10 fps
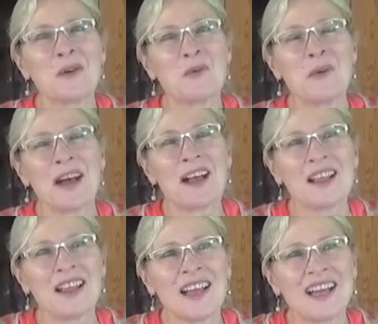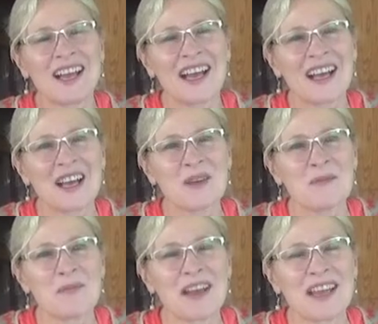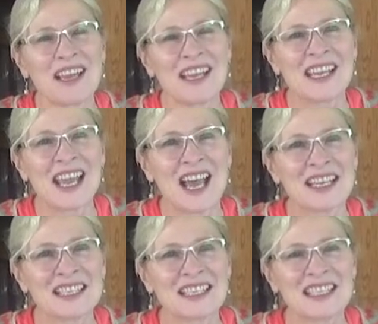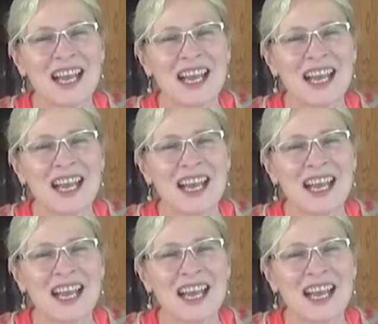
Well, yes,